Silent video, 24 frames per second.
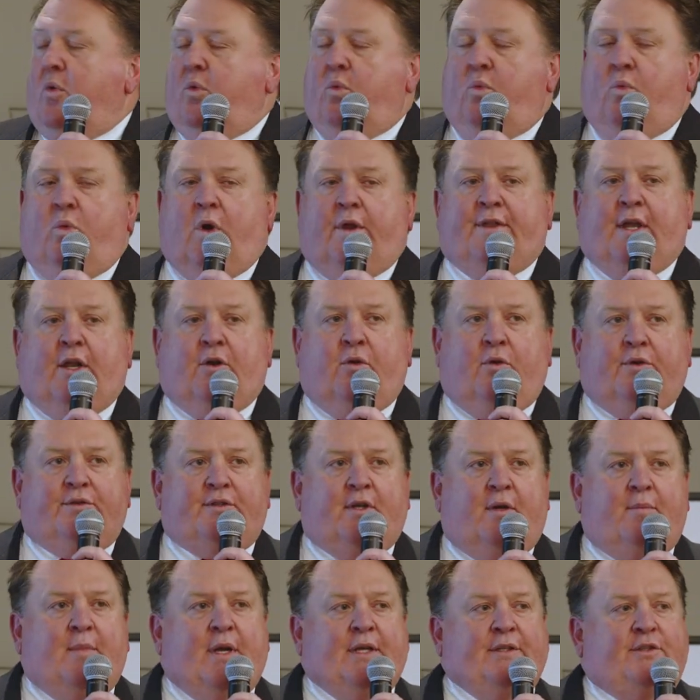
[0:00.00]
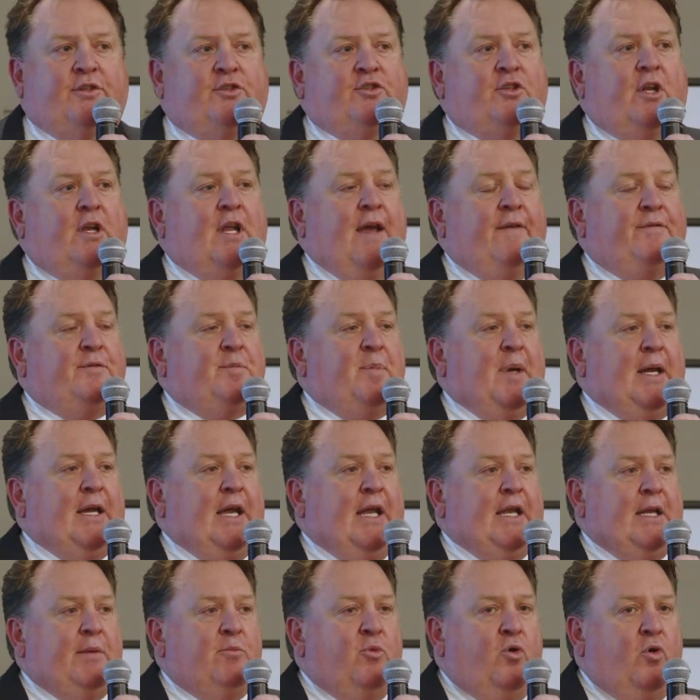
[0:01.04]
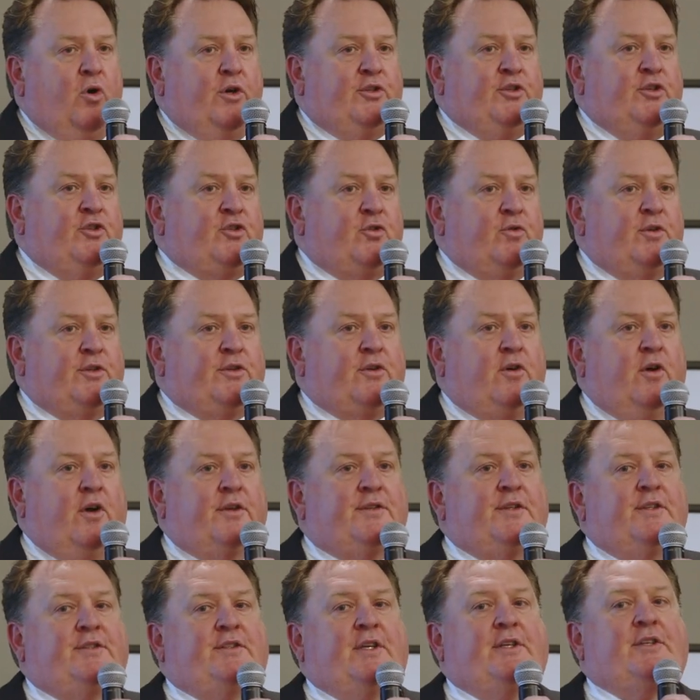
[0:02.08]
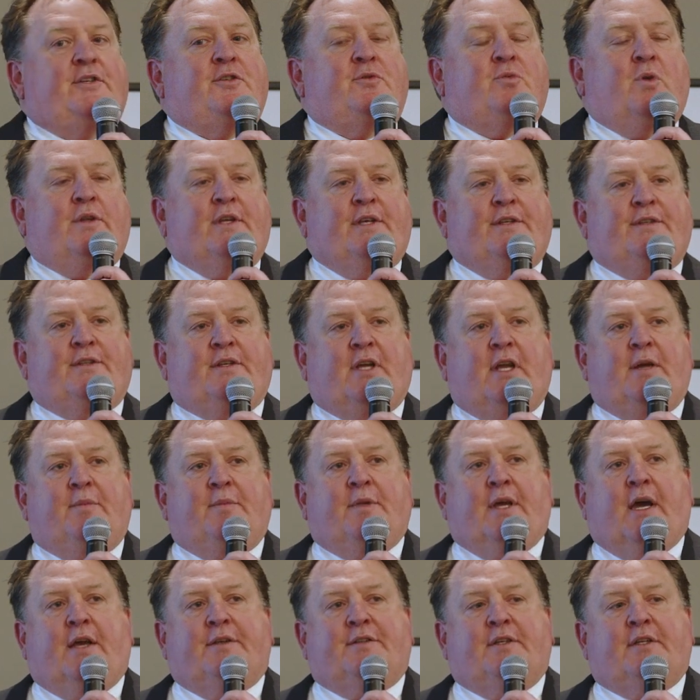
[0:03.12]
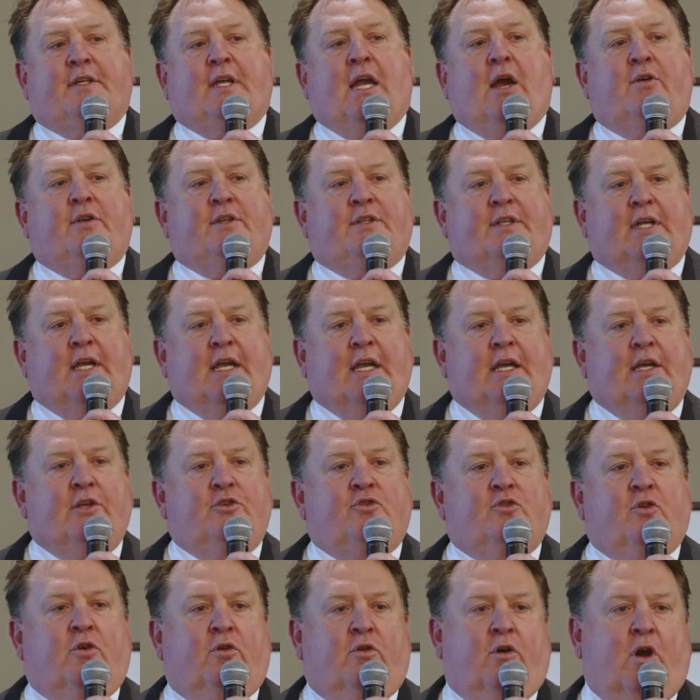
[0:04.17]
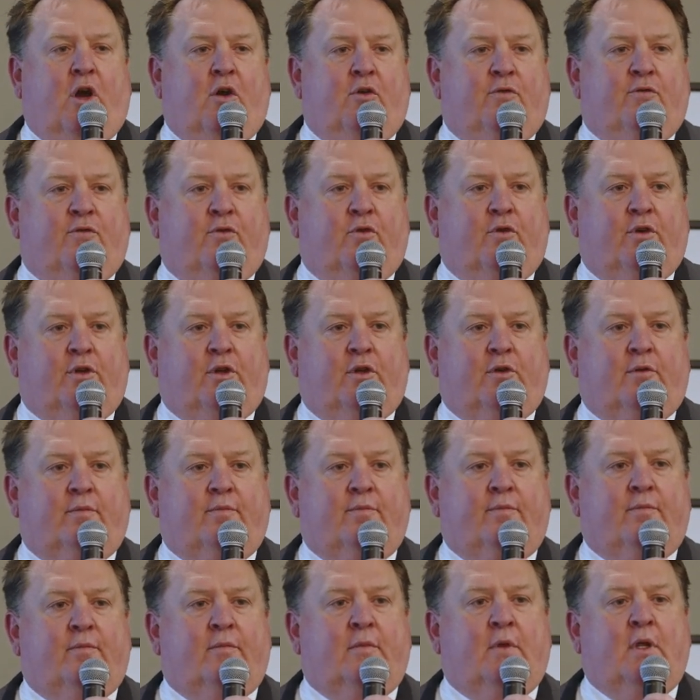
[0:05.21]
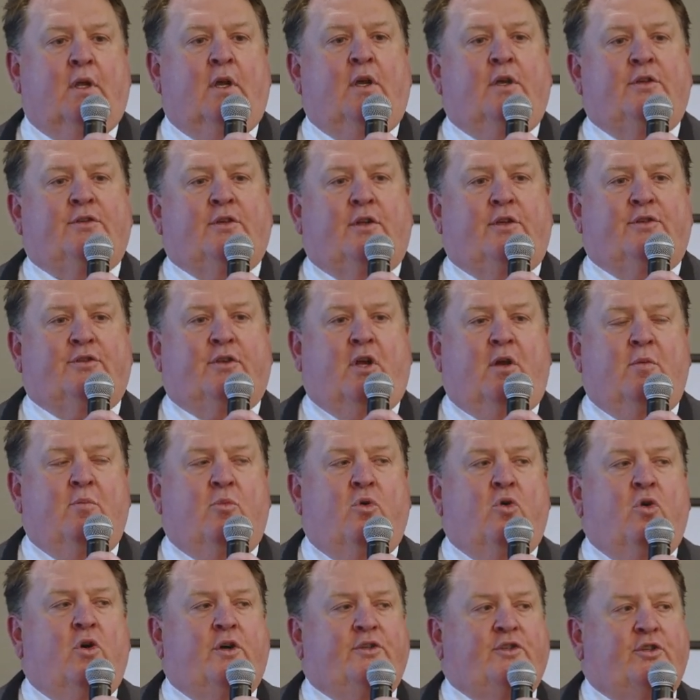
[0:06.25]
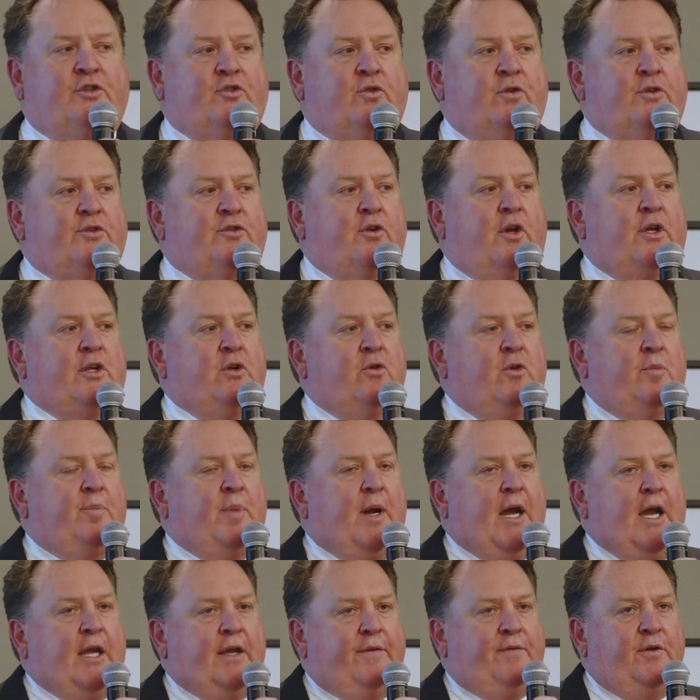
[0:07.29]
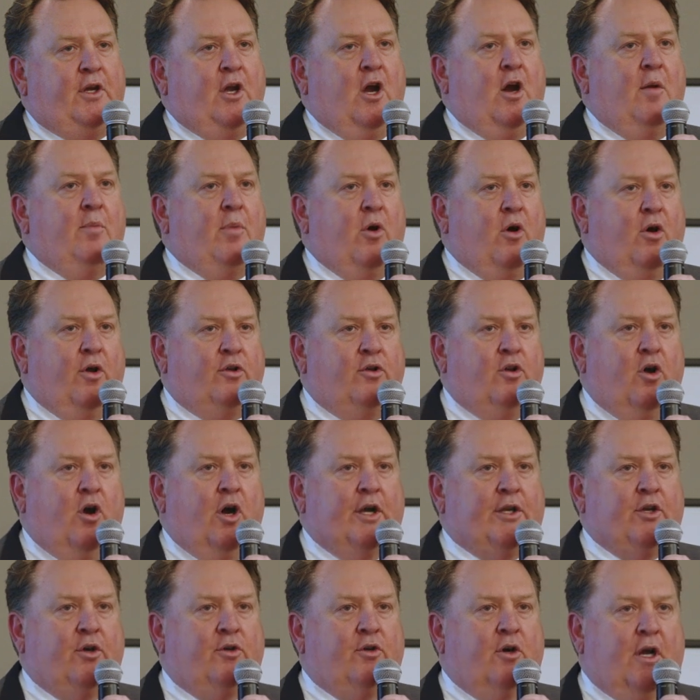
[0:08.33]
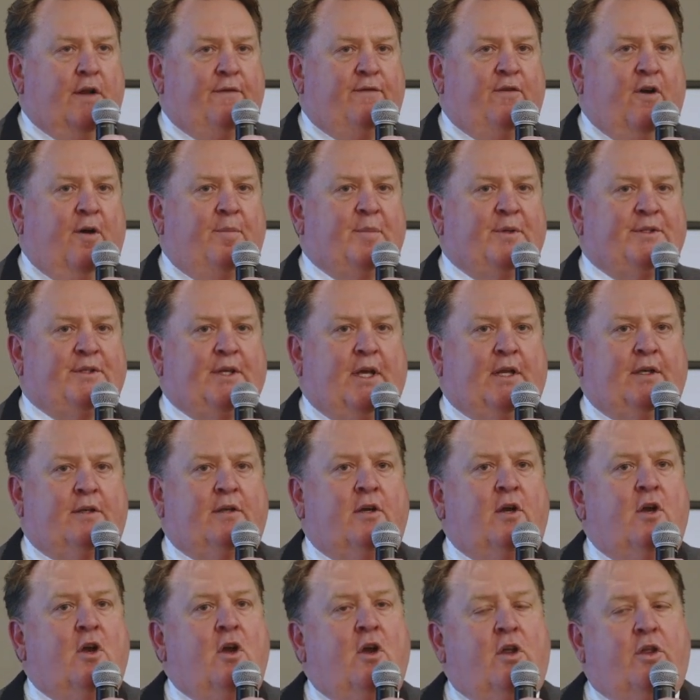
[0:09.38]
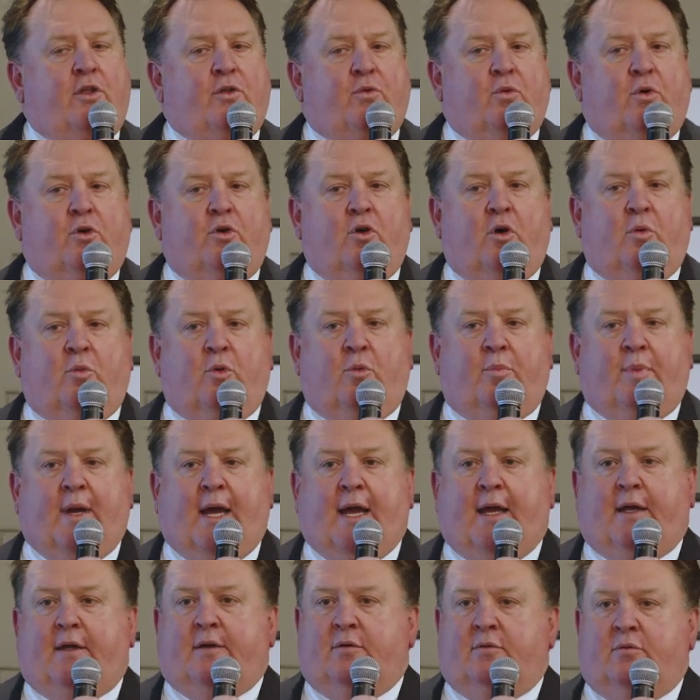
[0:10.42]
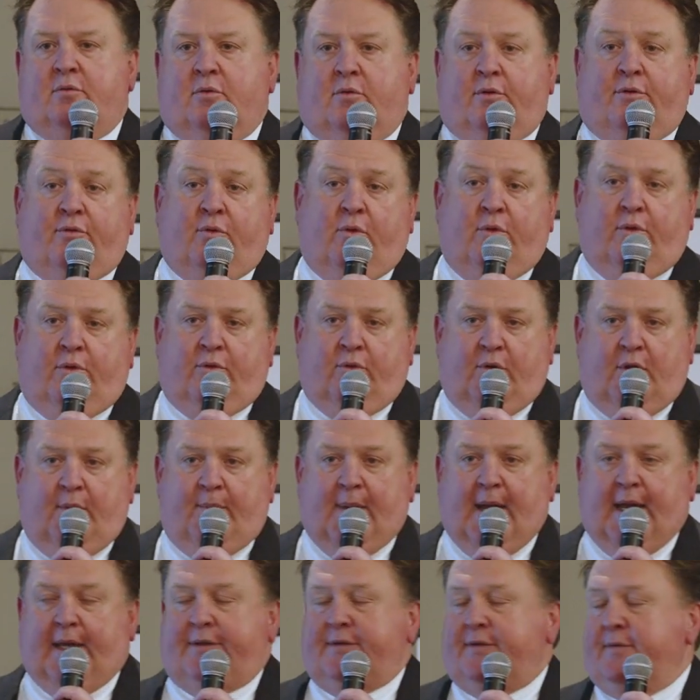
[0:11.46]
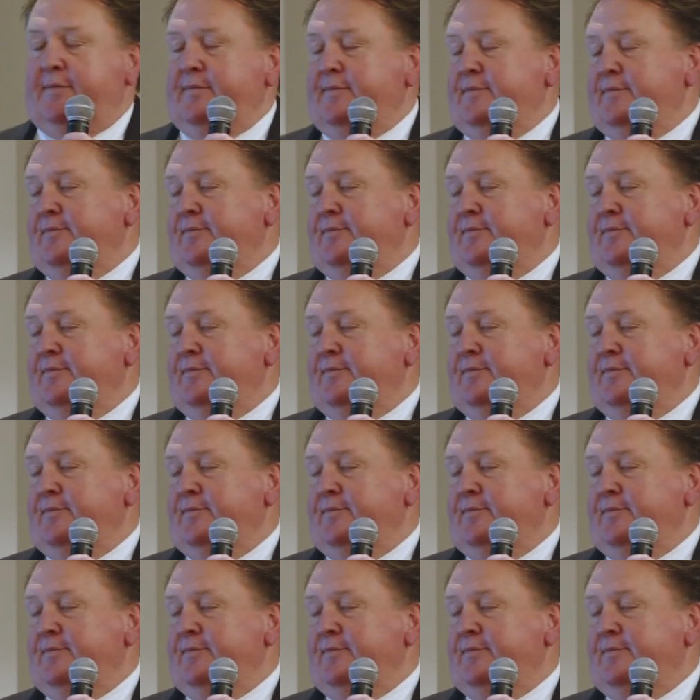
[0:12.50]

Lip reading: What that also means is you don't have to pay any mortgage insurance costs. This is what this scheme does. It guarantees your loan for you. So there's no mortgage insurance like you would pay if you go and borrow 90 or 95% through a normal bank or through the banks.